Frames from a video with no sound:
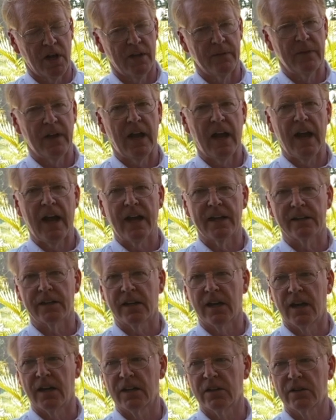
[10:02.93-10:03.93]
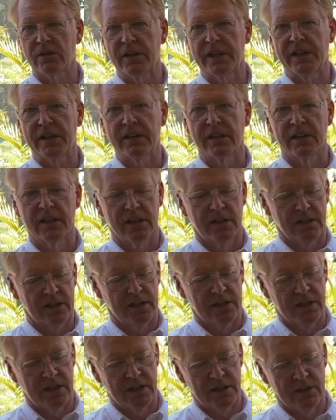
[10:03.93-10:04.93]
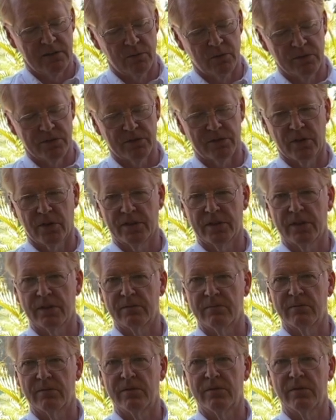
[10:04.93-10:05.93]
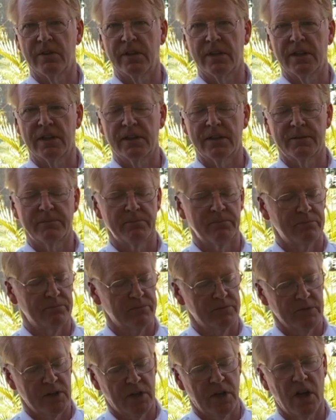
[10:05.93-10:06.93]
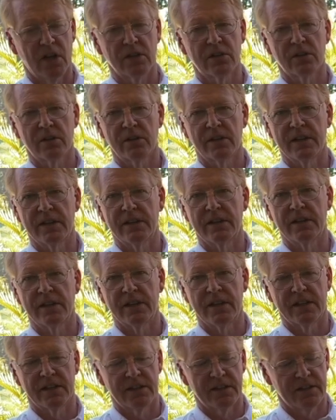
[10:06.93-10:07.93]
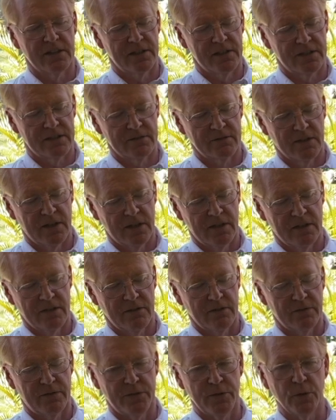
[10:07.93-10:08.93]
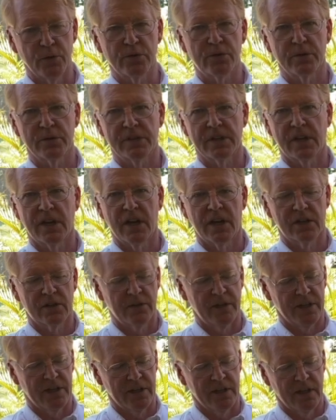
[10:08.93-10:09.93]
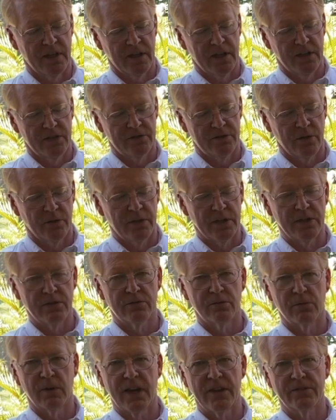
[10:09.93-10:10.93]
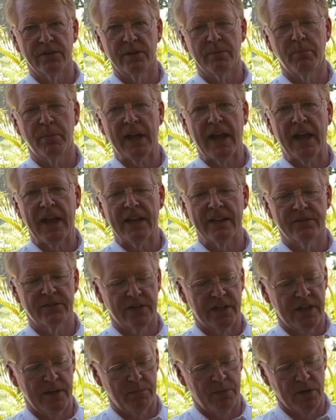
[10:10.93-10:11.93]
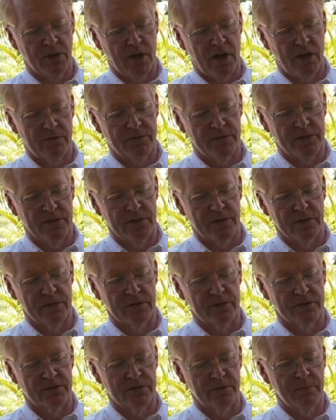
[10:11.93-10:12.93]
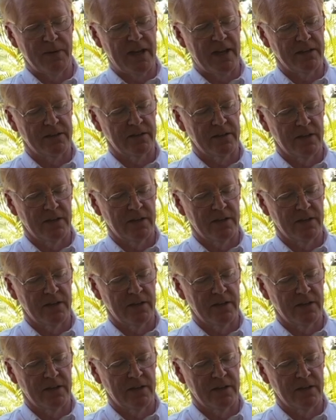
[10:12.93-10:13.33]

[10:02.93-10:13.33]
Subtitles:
the hot concrete would start to color and fuse with the concrete. So these resin pads keep it off the cement.